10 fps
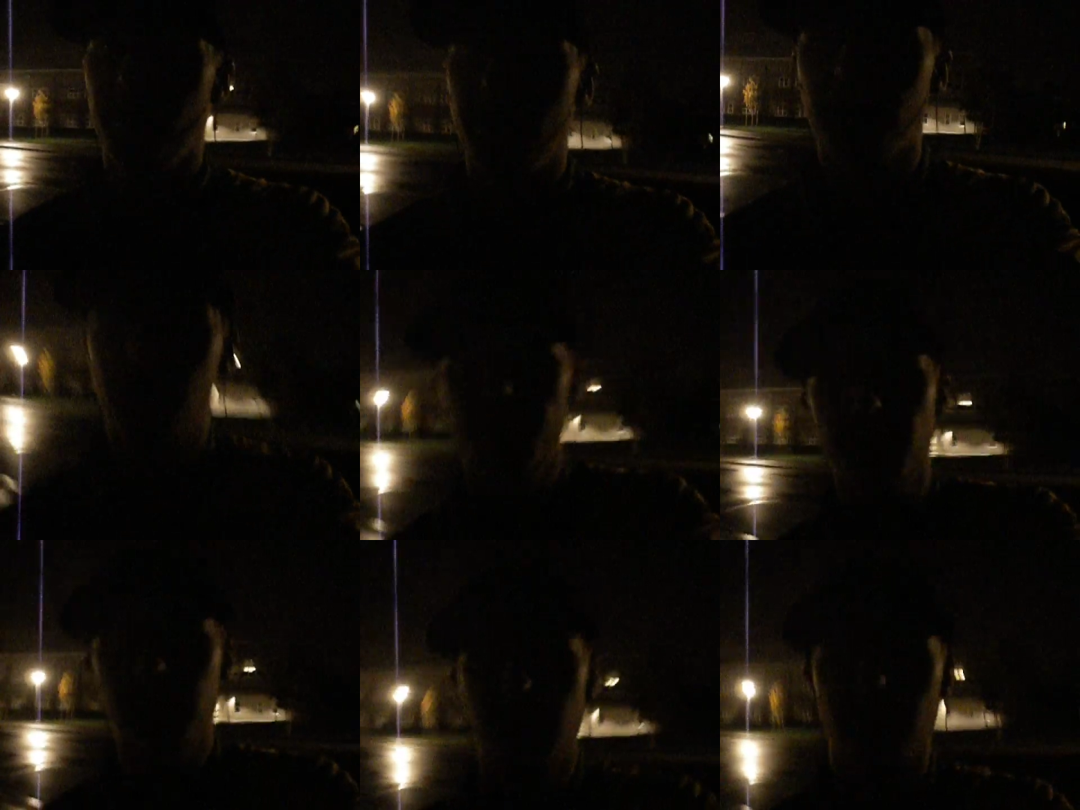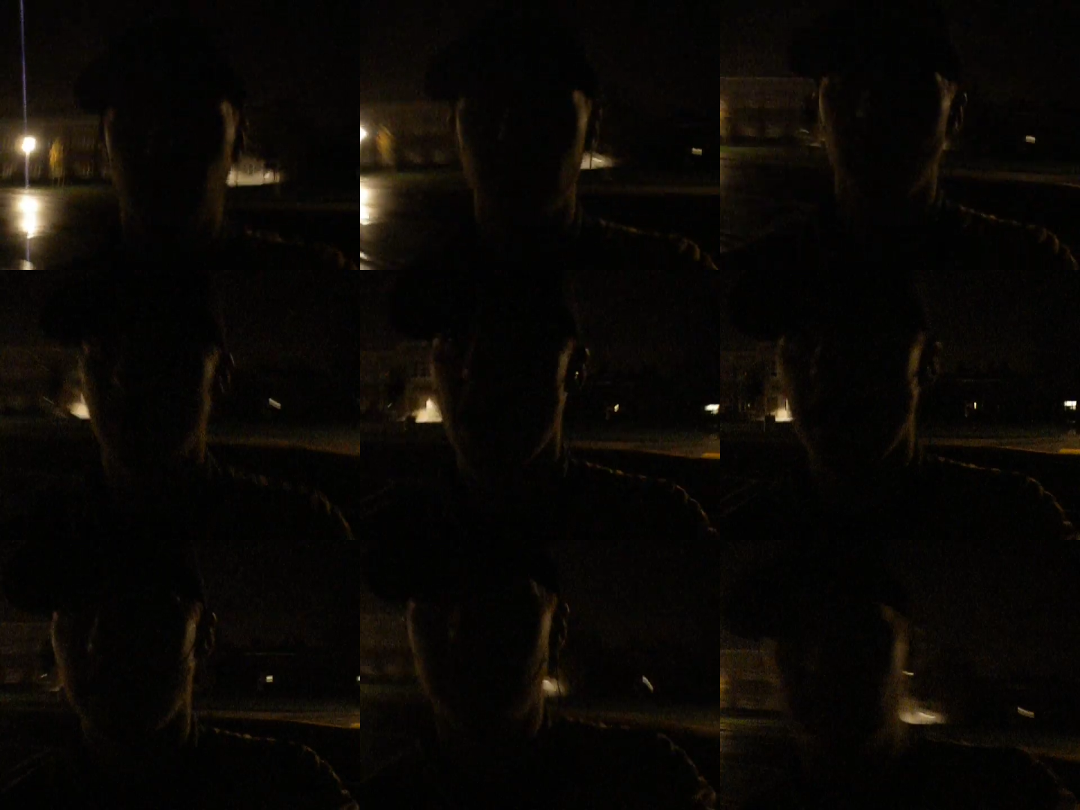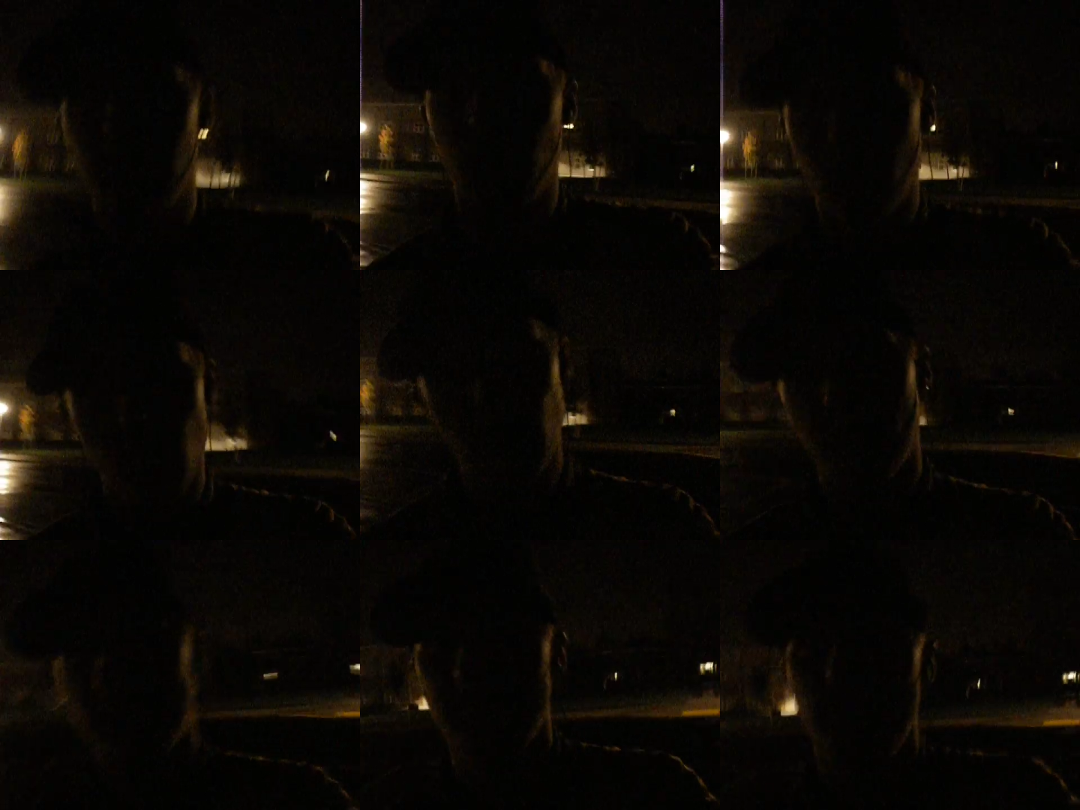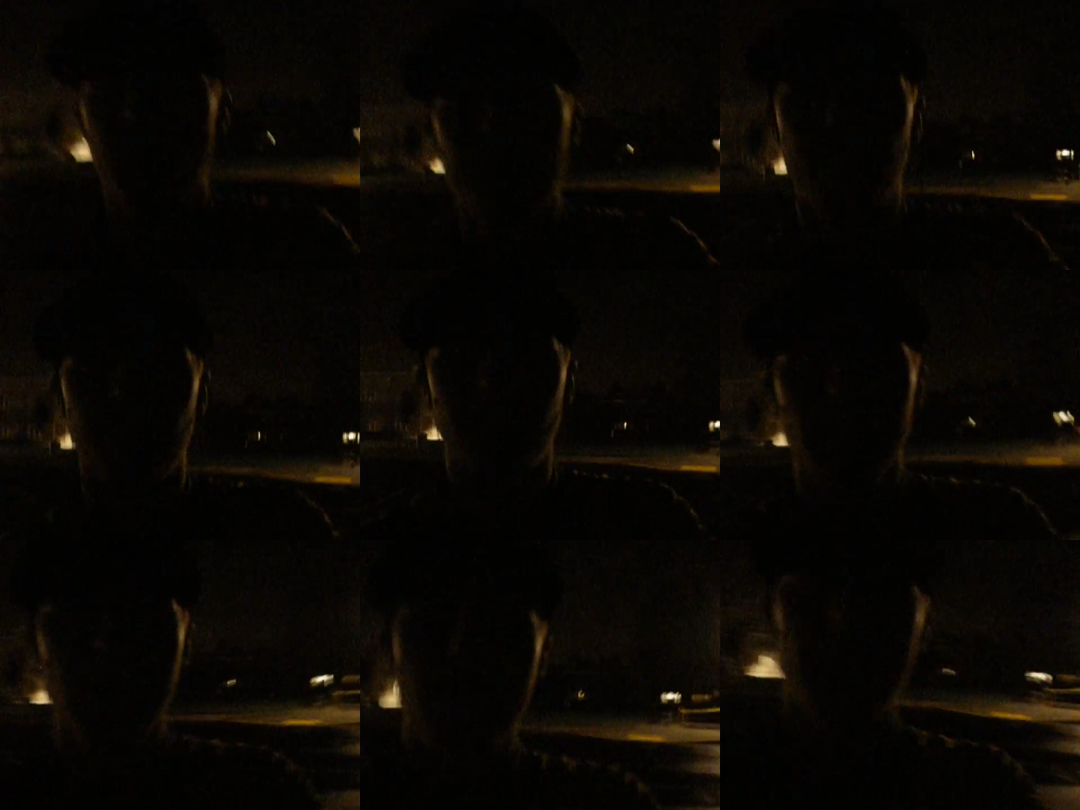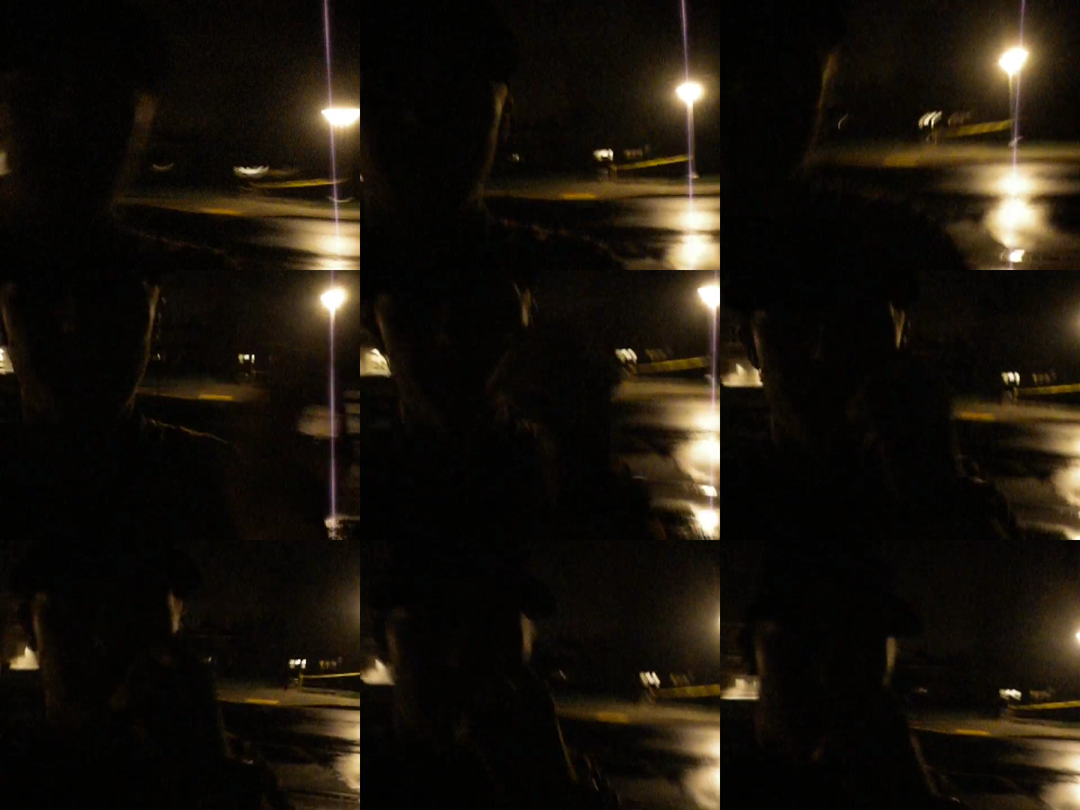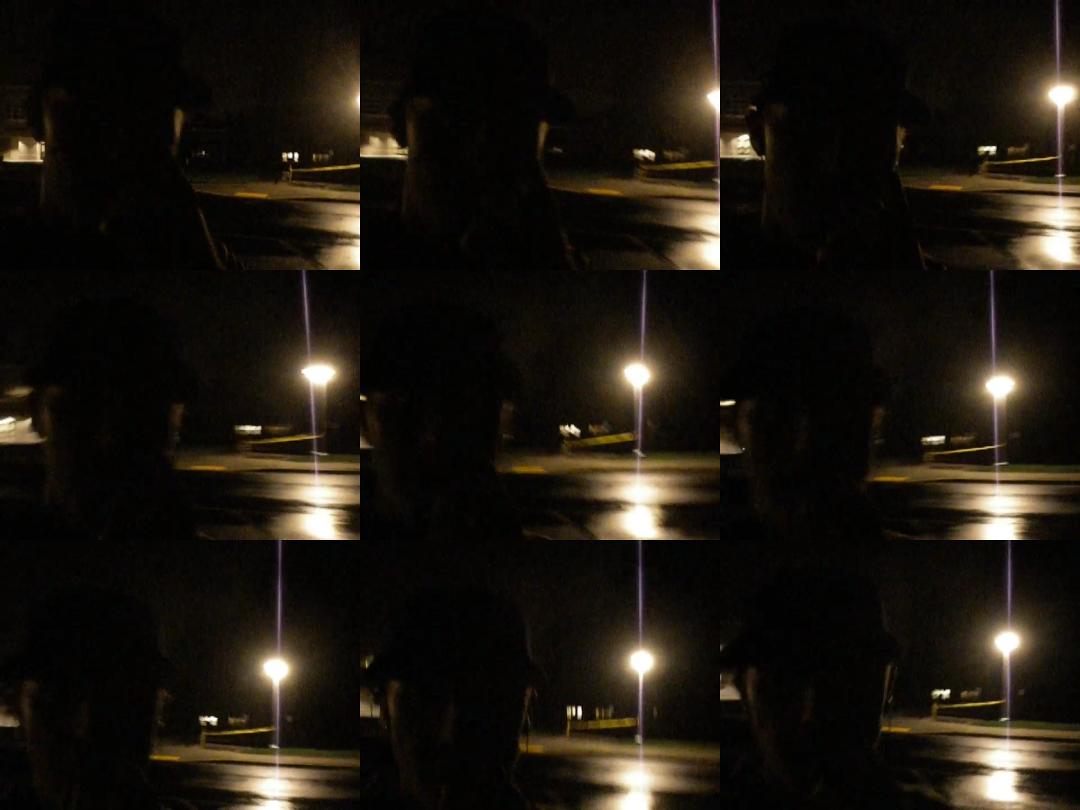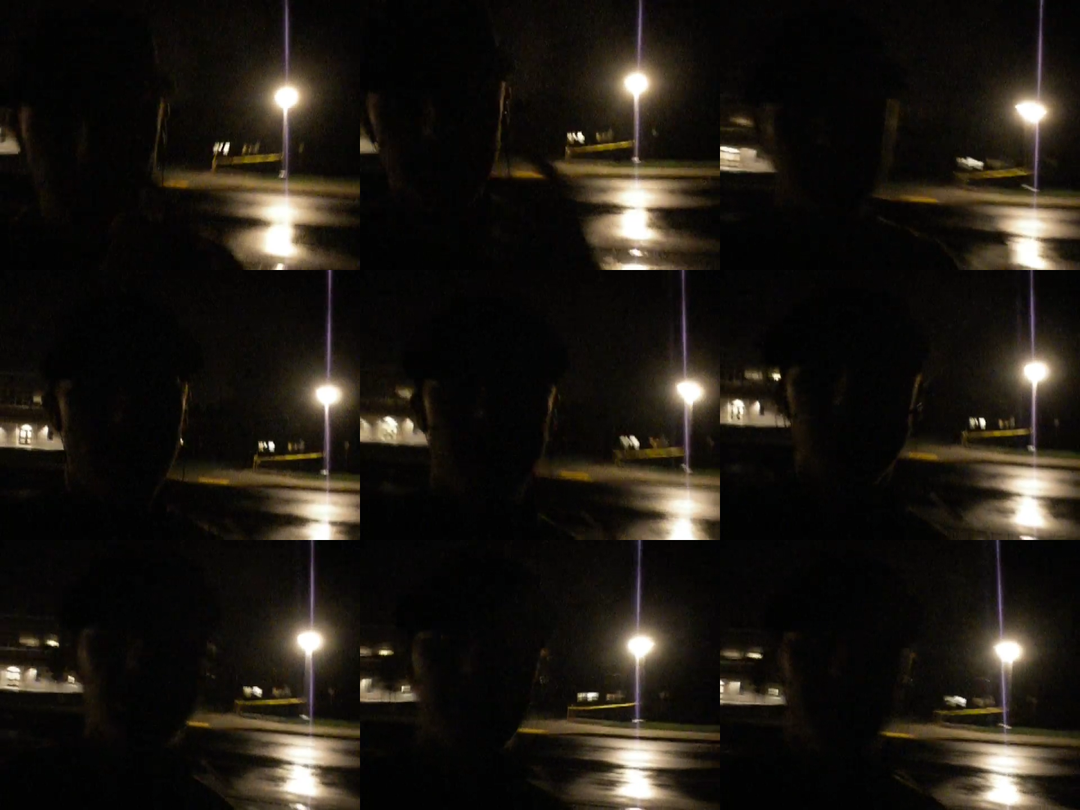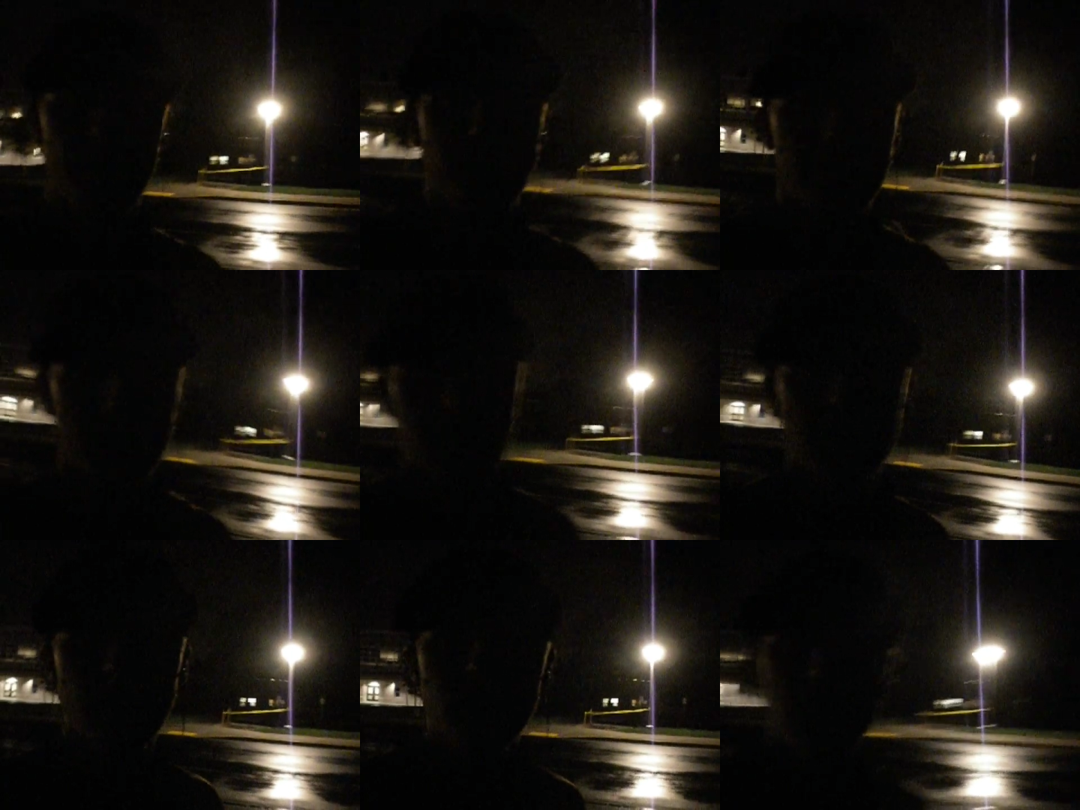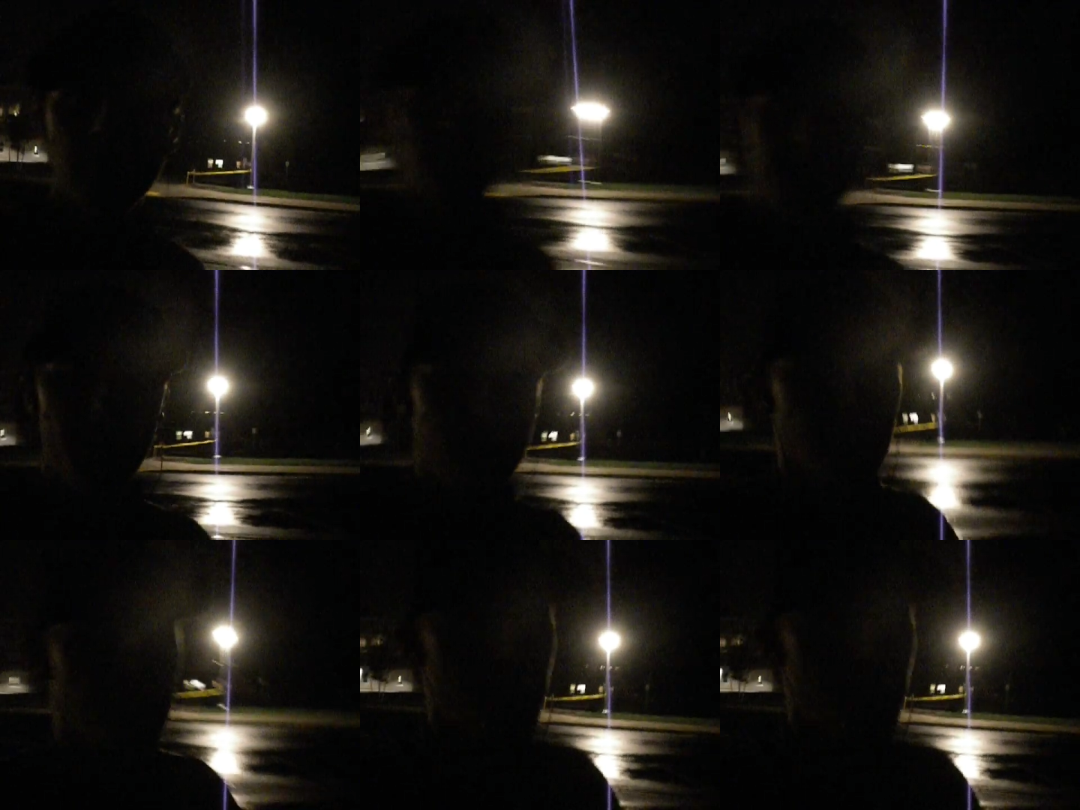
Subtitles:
[unreadable: no face in view]